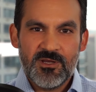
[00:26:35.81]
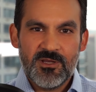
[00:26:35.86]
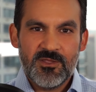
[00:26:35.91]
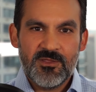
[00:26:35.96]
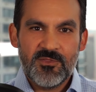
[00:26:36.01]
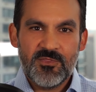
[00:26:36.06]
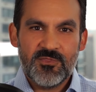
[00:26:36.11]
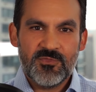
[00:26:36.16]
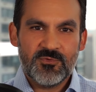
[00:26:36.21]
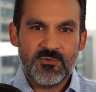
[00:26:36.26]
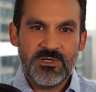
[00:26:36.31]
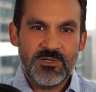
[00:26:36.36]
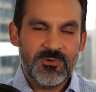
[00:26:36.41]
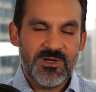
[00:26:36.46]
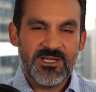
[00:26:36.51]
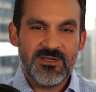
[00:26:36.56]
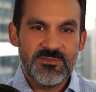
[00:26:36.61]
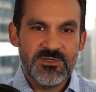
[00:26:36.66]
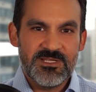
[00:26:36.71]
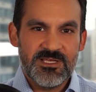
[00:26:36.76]
3
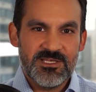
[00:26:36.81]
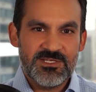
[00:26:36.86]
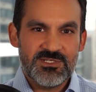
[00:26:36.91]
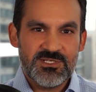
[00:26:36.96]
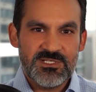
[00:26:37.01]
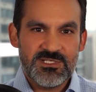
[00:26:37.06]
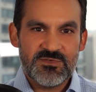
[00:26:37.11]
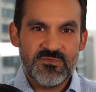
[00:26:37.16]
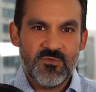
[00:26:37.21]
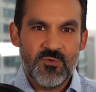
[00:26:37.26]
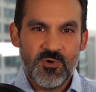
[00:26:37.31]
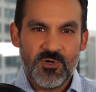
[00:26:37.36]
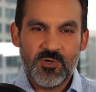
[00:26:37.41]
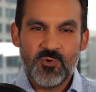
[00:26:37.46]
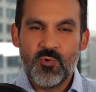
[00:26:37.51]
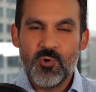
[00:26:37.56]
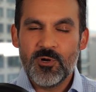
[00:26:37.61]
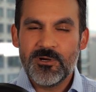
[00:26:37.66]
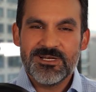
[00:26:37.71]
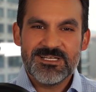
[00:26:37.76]
recommendations for
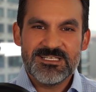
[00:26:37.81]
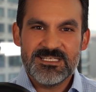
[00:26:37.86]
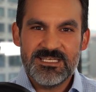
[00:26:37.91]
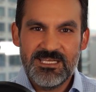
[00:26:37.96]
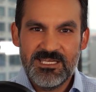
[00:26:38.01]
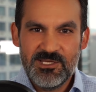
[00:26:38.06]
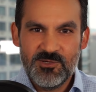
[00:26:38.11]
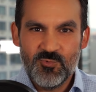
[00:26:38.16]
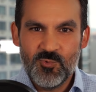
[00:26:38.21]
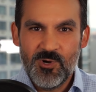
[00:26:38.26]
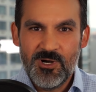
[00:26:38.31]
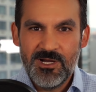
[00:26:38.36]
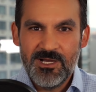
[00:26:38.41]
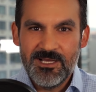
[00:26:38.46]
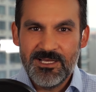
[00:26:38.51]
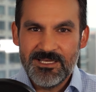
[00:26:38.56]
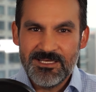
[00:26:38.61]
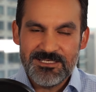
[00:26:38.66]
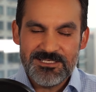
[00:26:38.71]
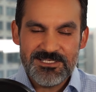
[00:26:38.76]
quarantine wines.